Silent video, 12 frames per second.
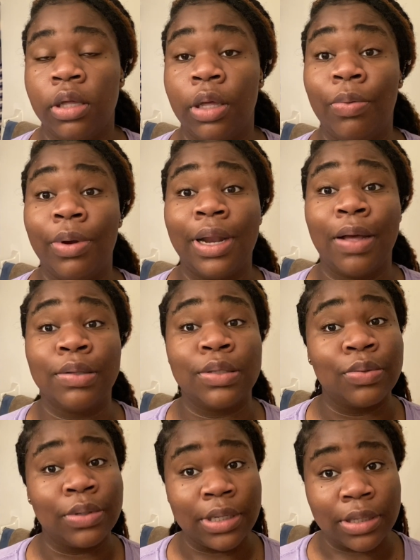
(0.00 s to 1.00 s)
And we're now in
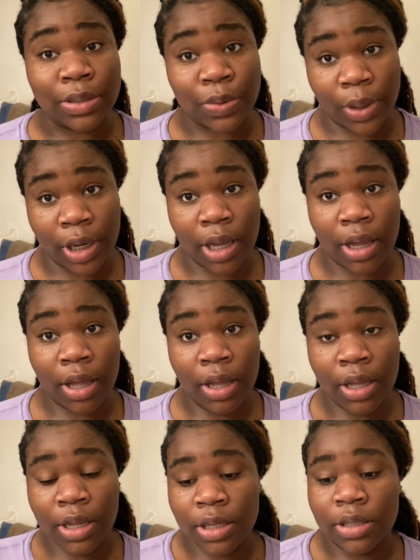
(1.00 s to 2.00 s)
2020.
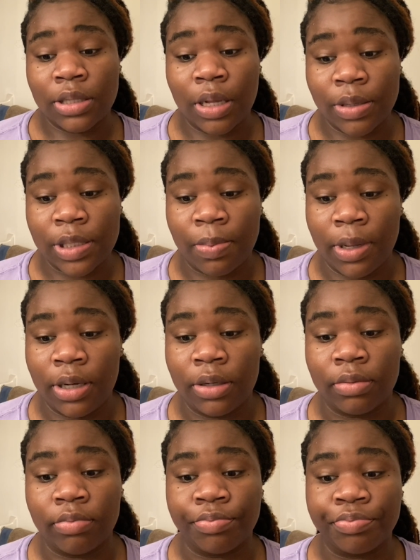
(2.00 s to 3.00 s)
So it's
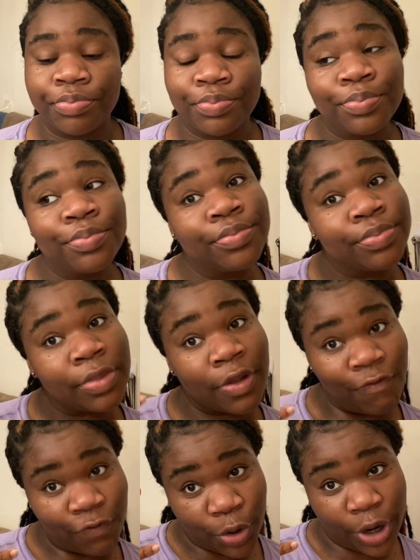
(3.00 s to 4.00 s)
been
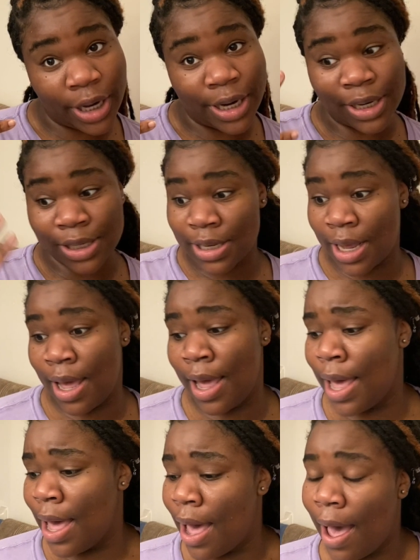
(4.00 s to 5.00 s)
4 years.
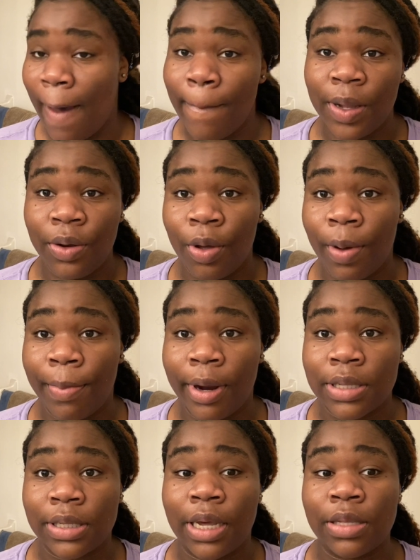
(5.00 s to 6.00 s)
I've been doing my
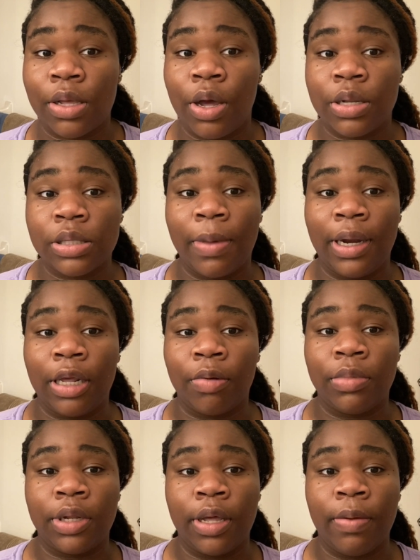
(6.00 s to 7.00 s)
brows. I used to go to somebody to get
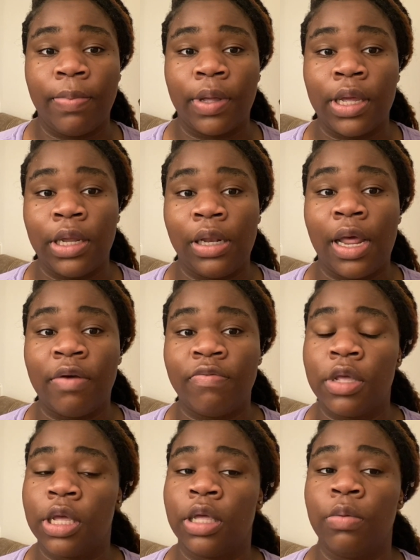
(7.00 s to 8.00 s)
them done, but he
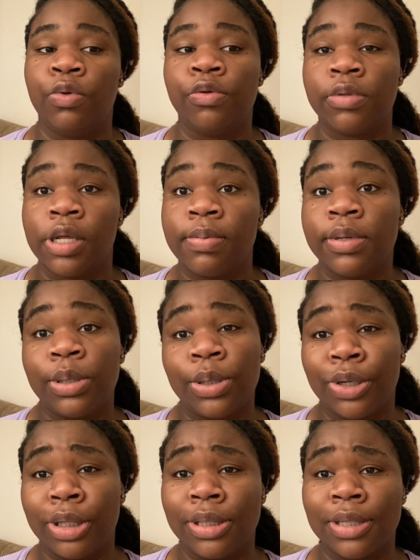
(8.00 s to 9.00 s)
left and he moved up to
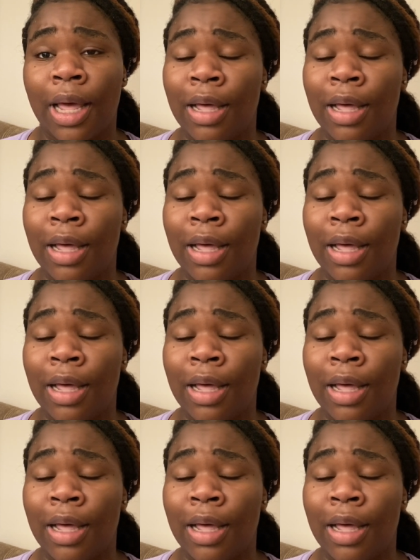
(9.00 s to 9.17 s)
Georgia.